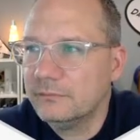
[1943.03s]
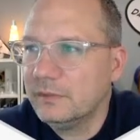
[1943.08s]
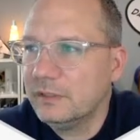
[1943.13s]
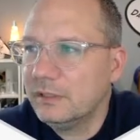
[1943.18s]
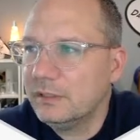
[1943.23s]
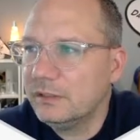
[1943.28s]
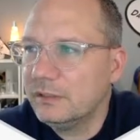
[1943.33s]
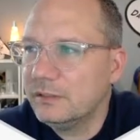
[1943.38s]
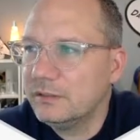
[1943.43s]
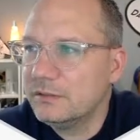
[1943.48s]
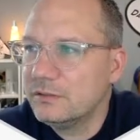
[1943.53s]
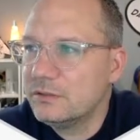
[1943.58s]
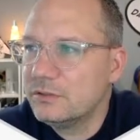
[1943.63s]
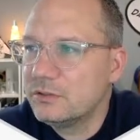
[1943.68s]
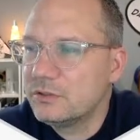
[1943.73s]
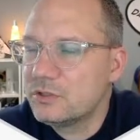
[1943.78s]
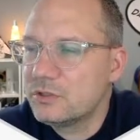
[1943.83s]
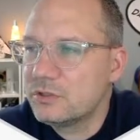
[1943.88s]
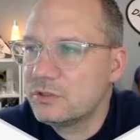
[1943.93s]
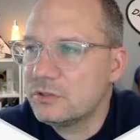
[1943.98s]
And it
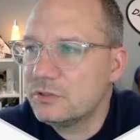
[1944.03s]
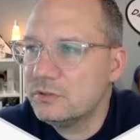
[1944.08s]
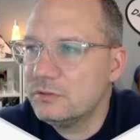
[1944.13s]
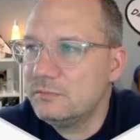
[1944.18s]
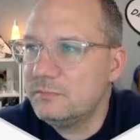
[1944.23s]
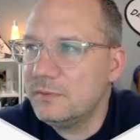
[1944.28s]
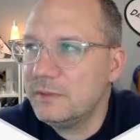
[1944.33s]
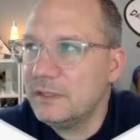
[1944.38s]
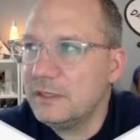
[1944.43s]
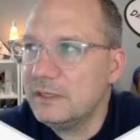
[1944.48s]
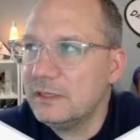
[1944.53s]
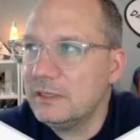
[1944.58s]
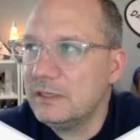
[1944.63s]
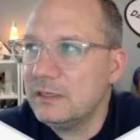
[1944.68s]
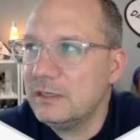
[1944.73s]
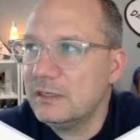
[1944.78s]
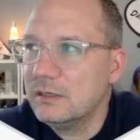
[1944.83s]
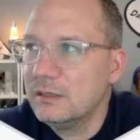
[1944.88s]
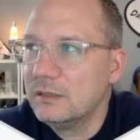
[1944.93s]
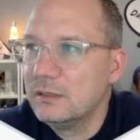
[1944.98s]
should
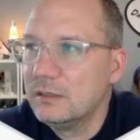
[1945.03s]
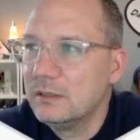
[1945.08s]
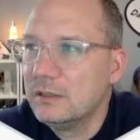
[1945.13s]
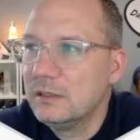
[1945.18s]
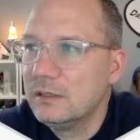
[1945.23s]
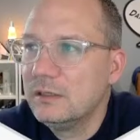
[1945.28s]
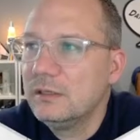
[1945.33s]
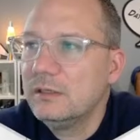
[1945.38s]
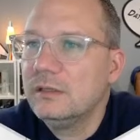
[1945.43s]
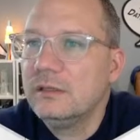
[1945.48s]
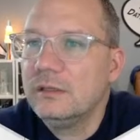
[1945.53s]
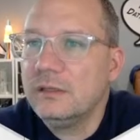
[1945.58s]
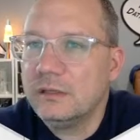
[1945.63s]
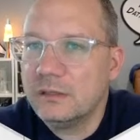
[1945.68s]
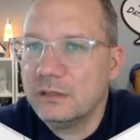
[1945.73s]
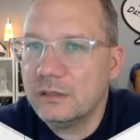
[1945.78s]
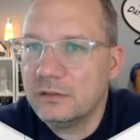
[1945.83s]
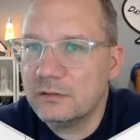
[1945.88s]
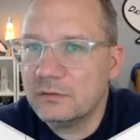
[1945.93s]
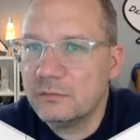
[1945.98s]
be the
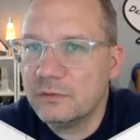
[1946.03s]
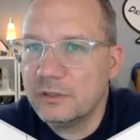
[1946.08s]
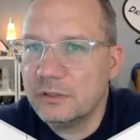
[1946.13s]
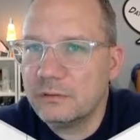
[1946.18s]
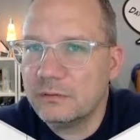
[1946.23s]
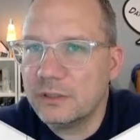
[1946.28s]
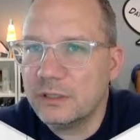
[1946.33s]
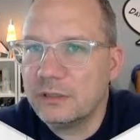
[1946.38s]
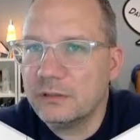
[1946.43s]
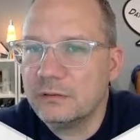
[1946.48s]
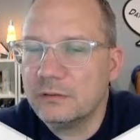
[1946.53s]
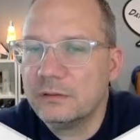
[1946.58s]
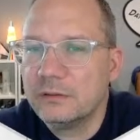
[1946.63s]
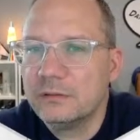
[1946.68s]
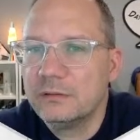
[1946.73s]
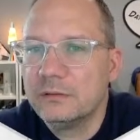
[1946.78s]
other way around.